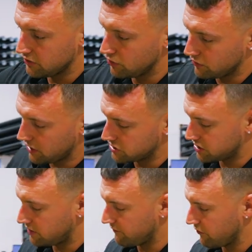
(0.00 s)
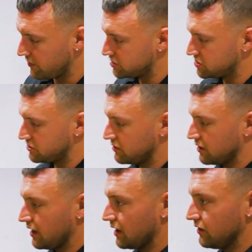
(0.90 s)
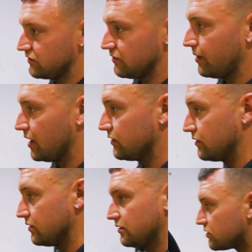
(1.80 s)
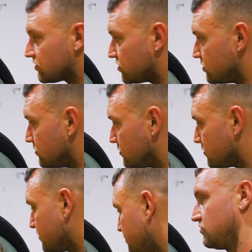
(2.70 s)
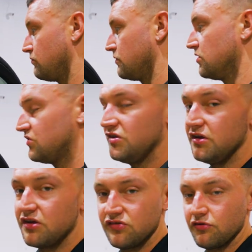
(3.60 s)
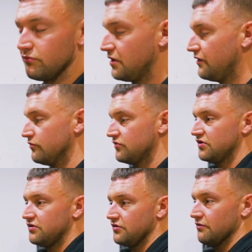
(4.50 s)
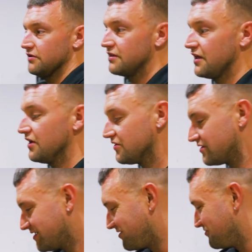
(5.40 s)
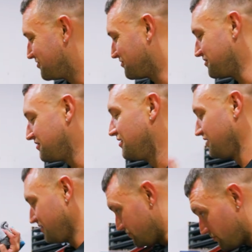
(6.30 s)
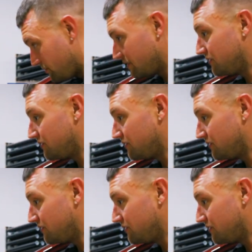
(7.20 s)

location information, and to buy the seat. It's not really a seat because you don't ever sit during the class. You're literally doing